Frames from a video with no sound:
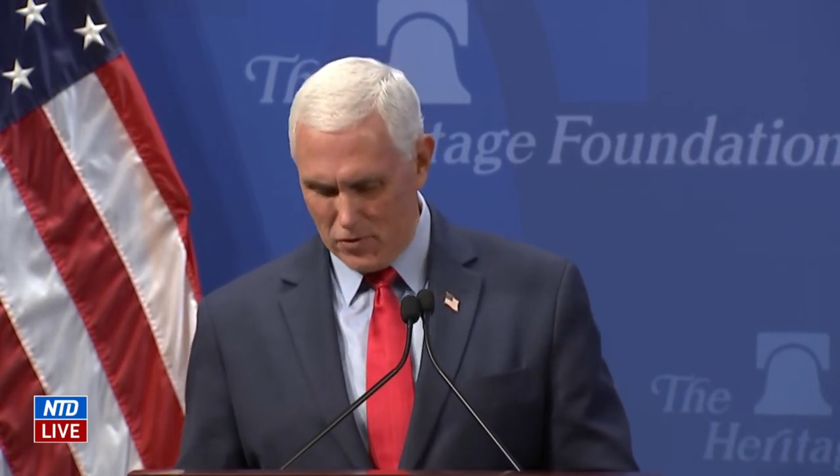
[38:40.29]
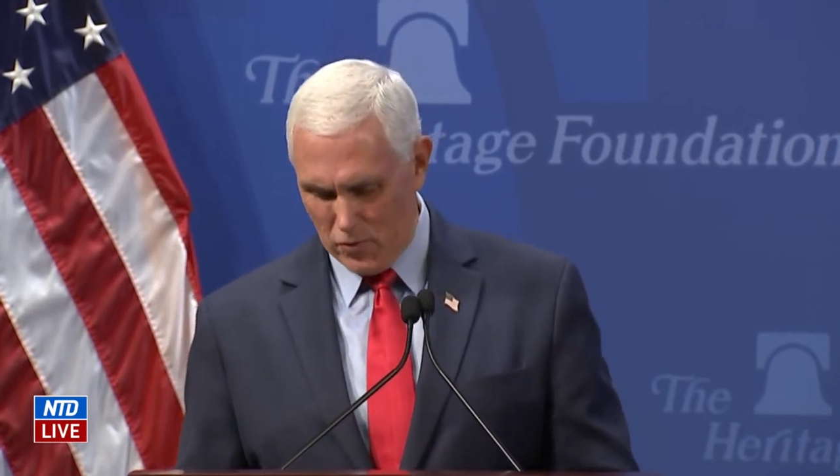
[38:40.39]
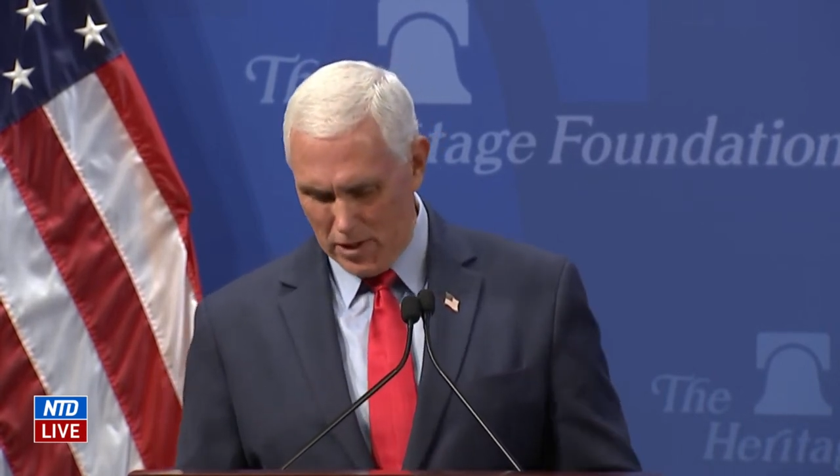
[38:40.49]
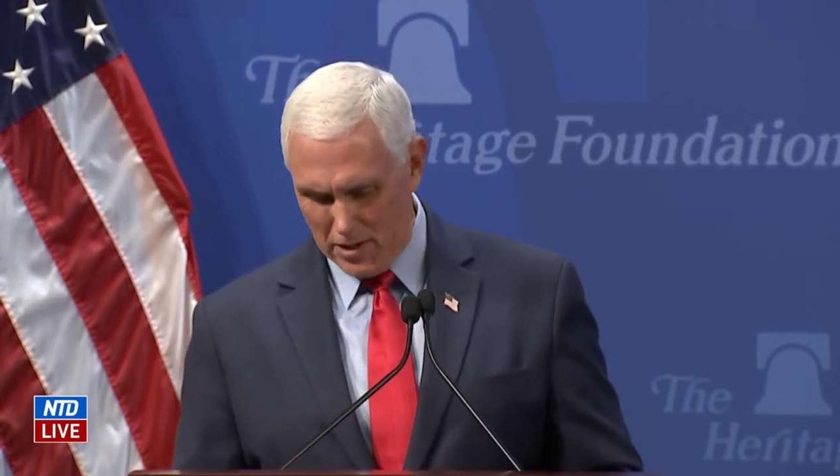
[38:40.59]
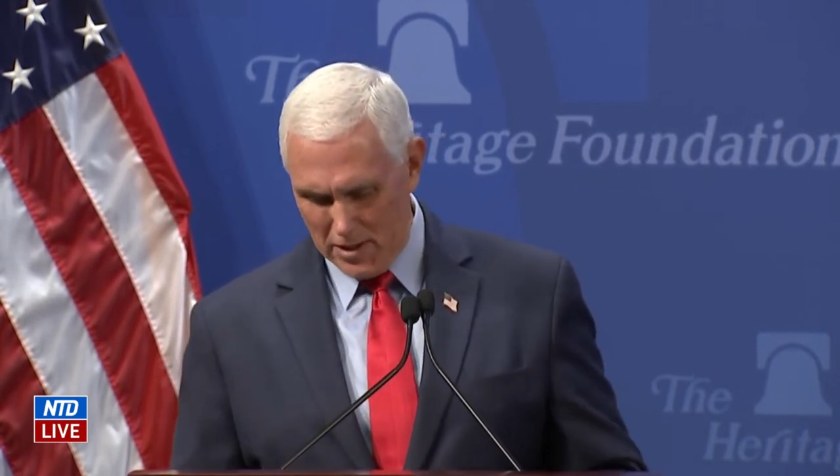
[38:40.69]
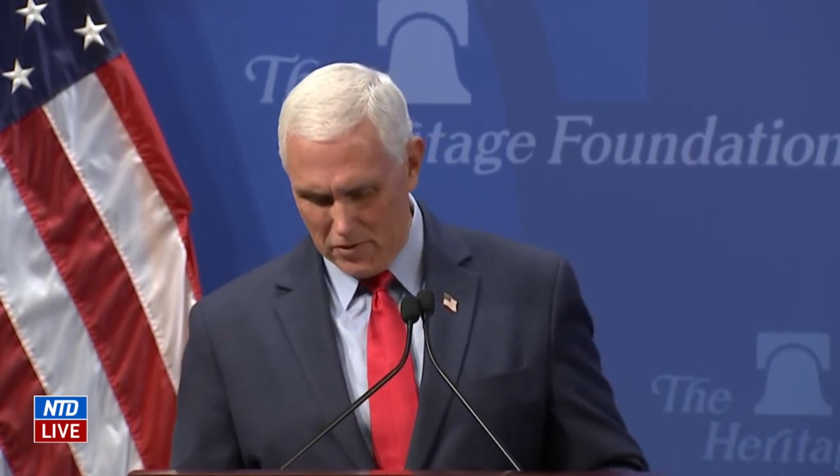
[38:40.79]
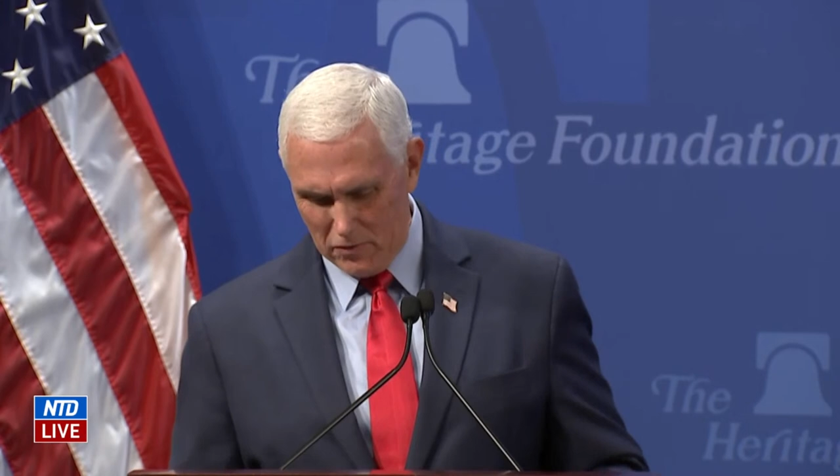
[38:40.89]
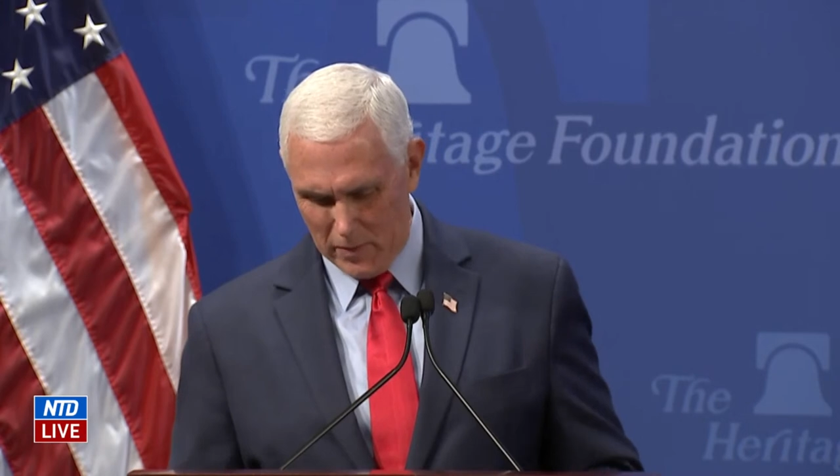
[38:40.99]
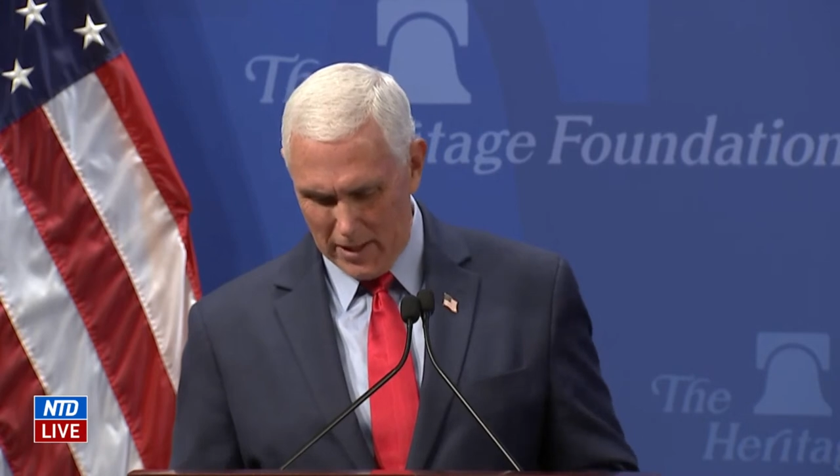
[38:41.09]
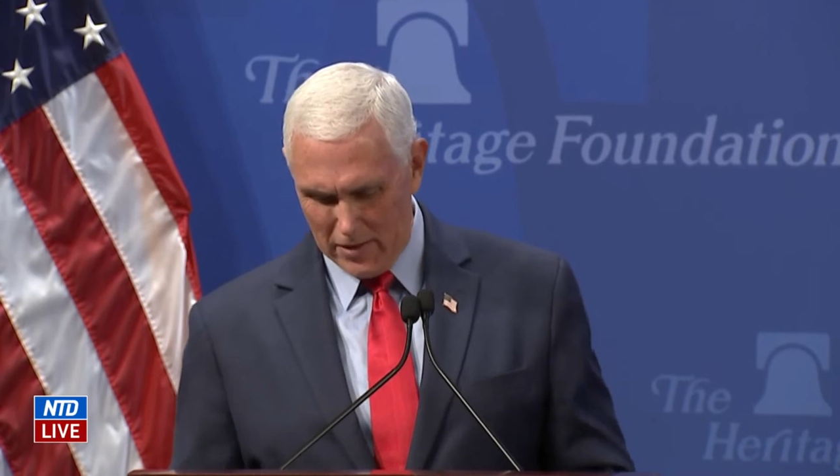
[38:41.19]
when 20
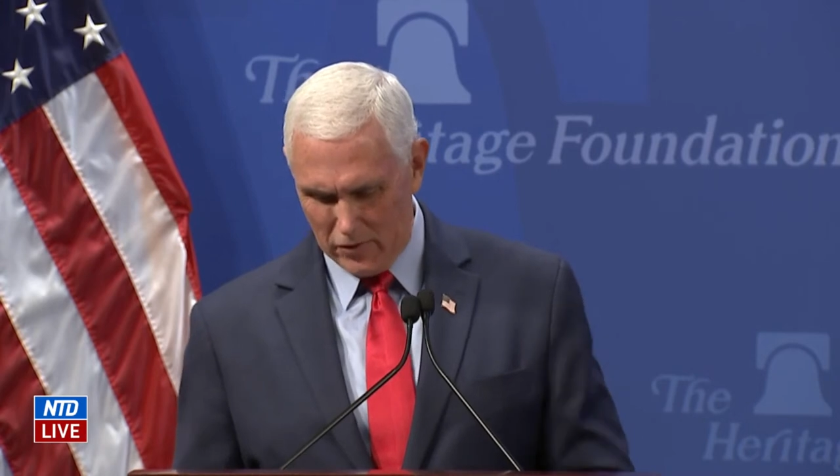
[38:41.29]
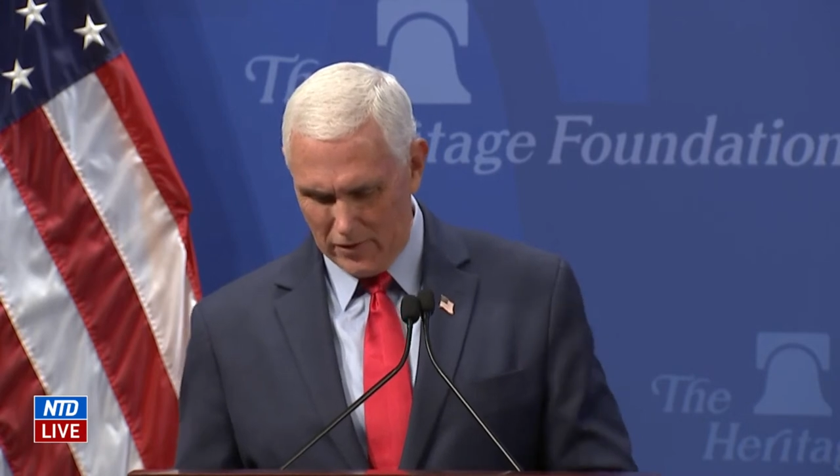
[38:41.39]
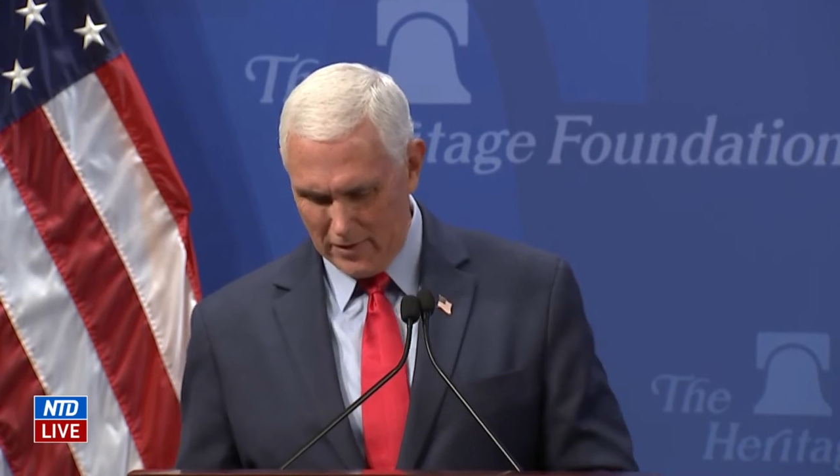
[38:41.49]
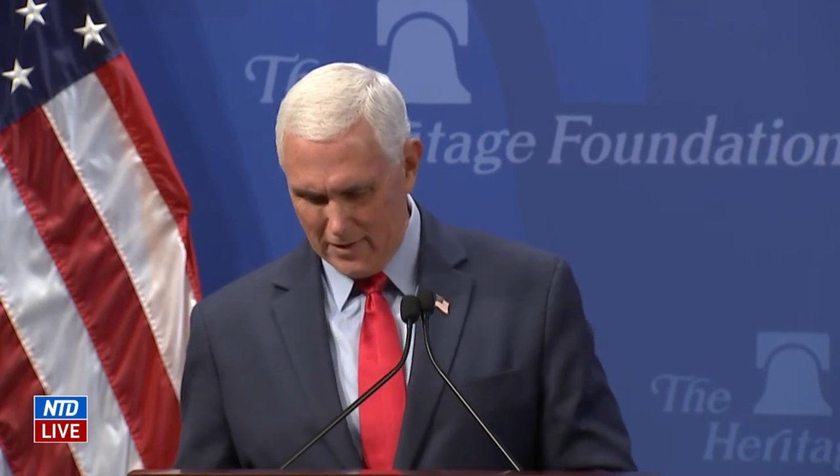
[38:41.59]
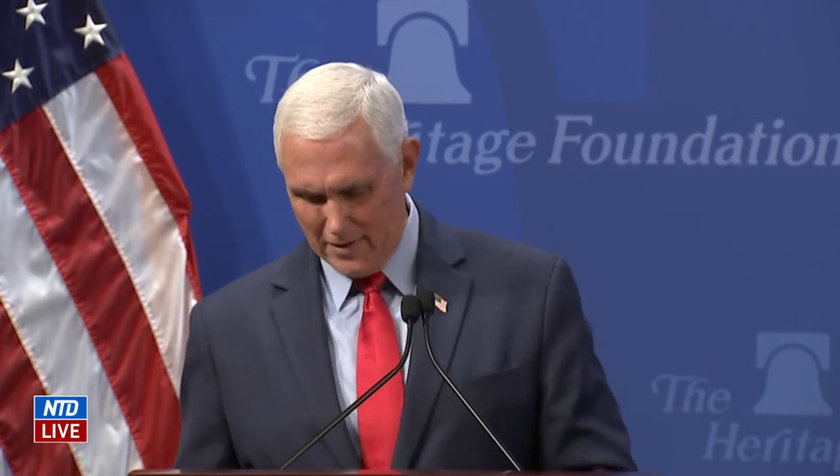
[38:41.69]
days have passed,